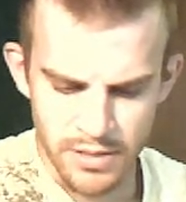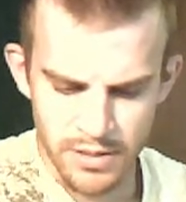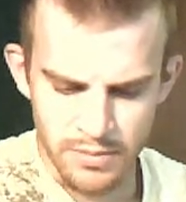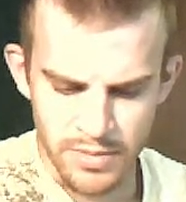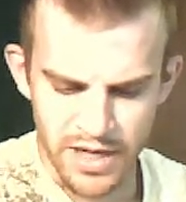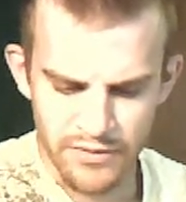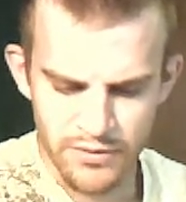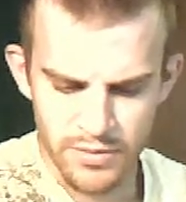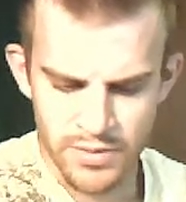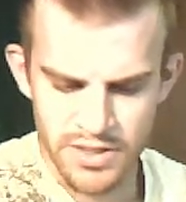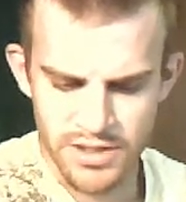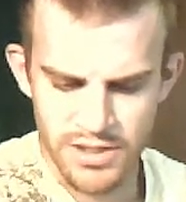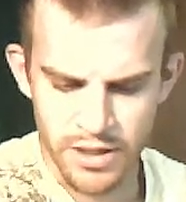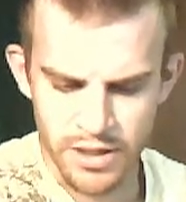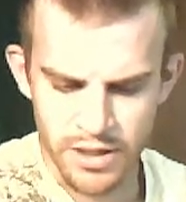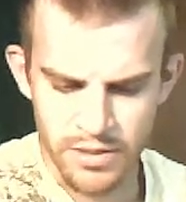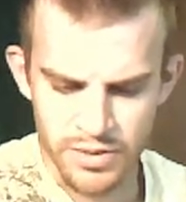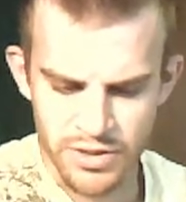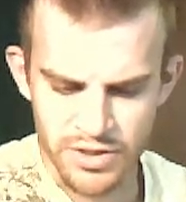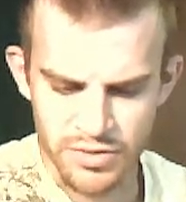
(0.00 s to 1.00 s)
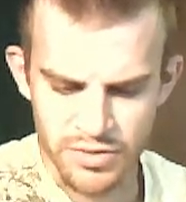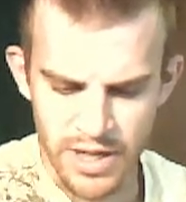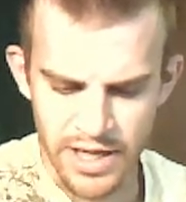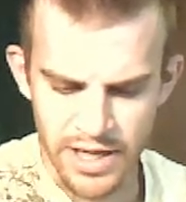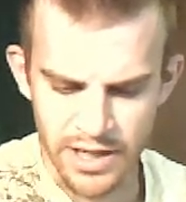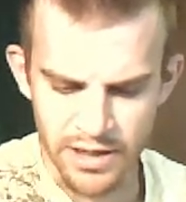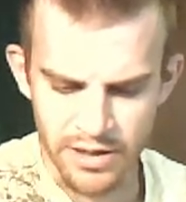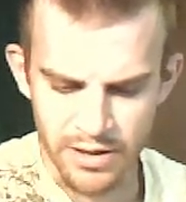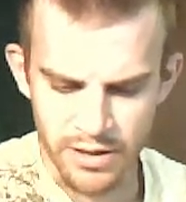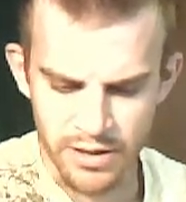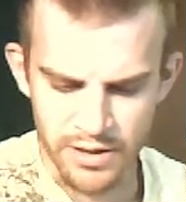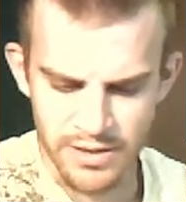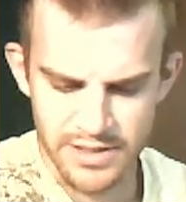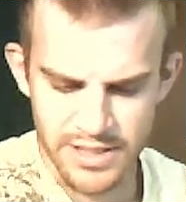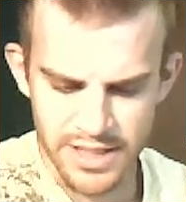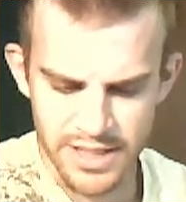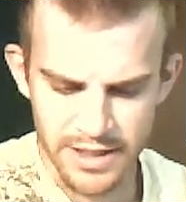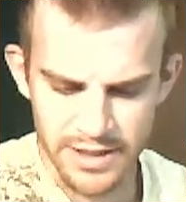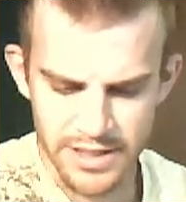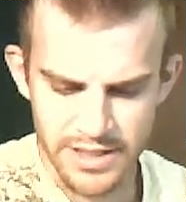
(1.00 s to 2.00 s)
But everyone started persuading her, and
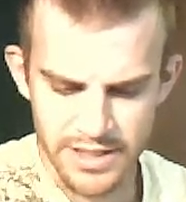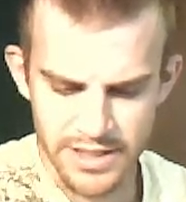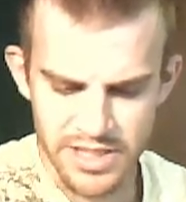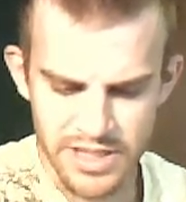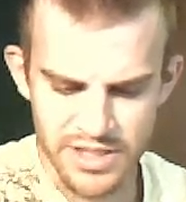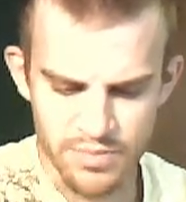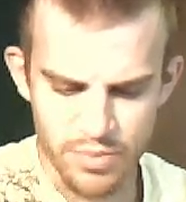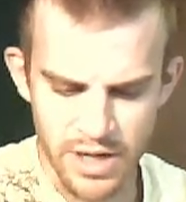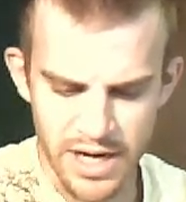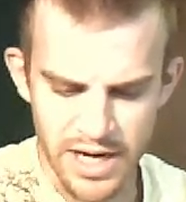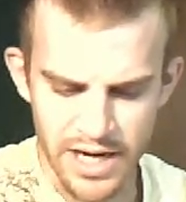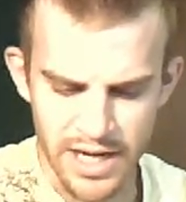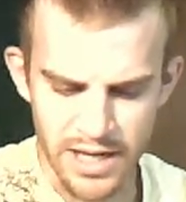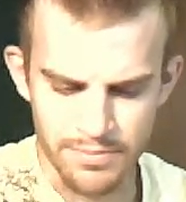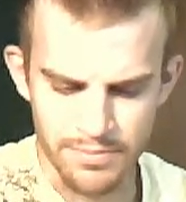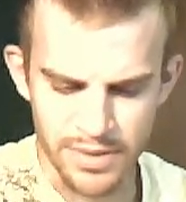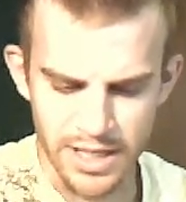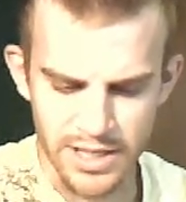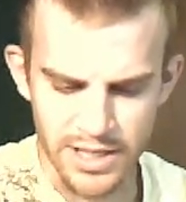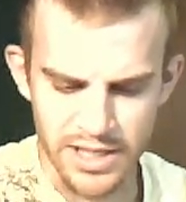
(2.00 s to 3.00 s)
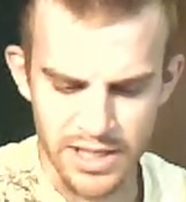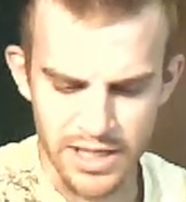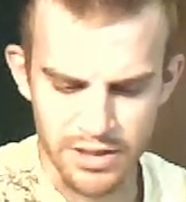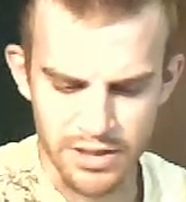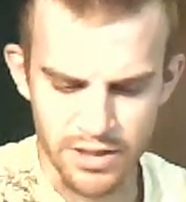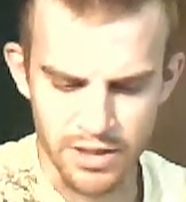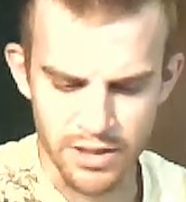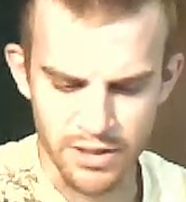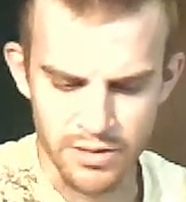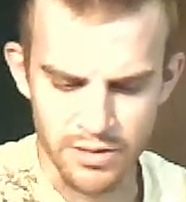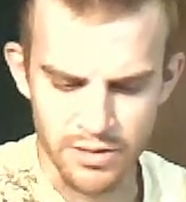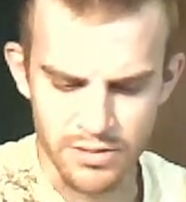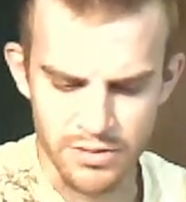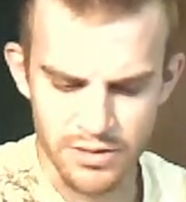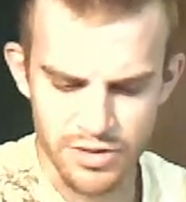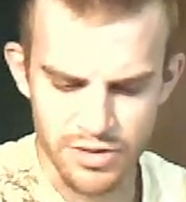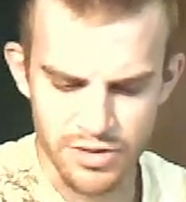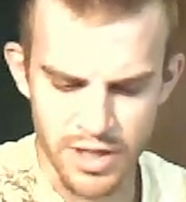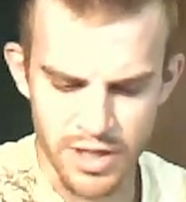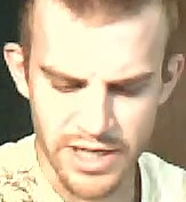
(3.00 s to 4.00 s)
suddenly she sprang up like a young girl,
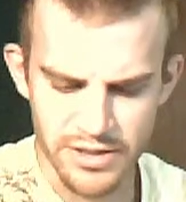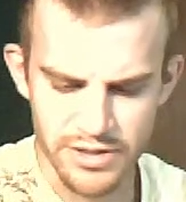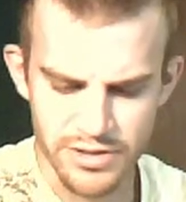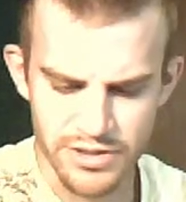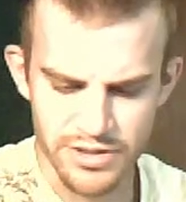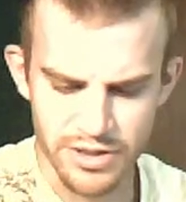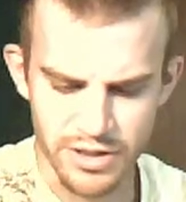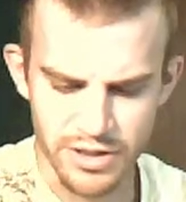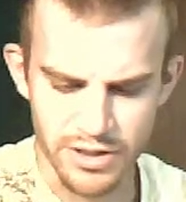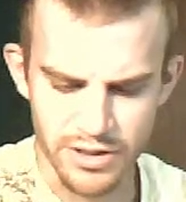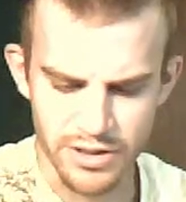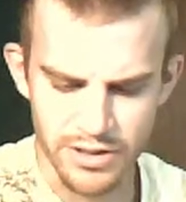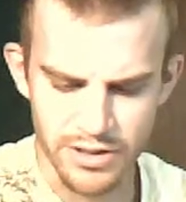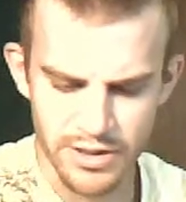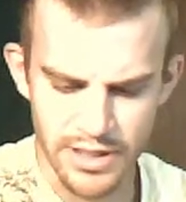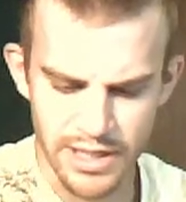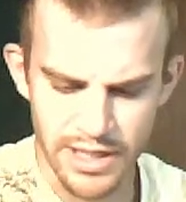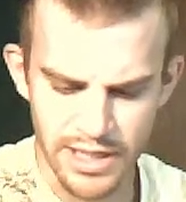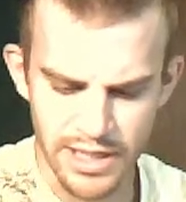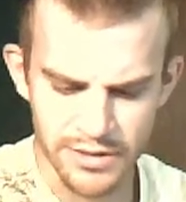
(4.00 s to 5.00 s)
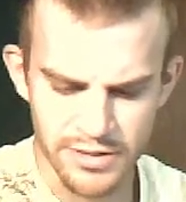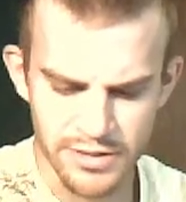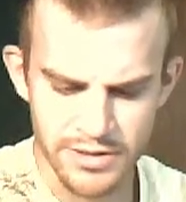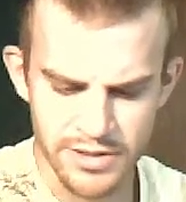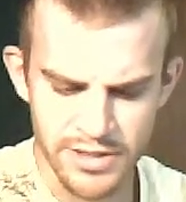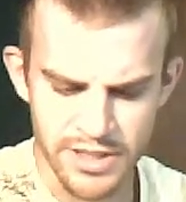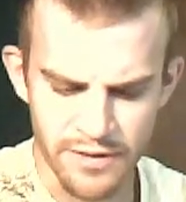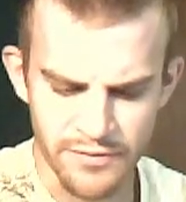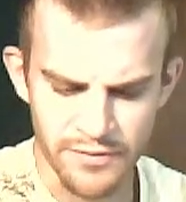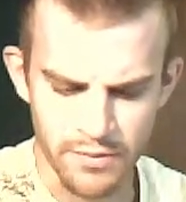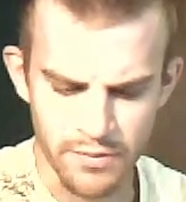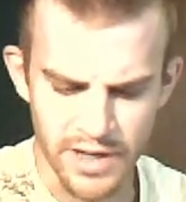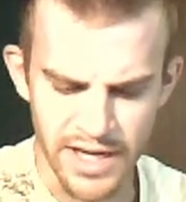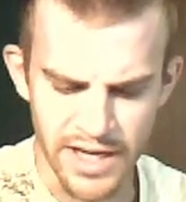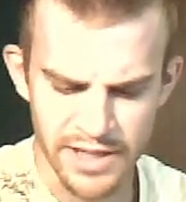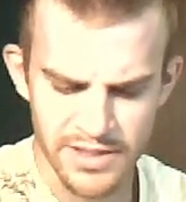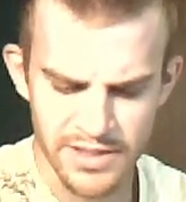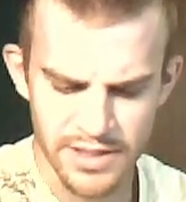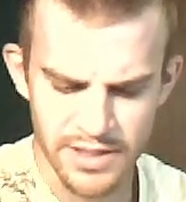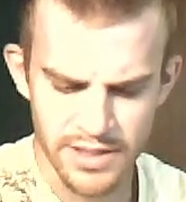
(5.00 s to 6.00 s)
straightened her skirt, held herself
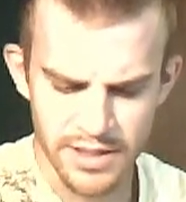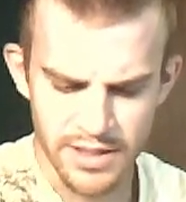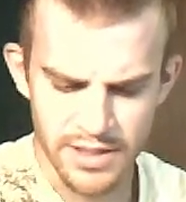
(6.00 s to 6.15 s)
erect,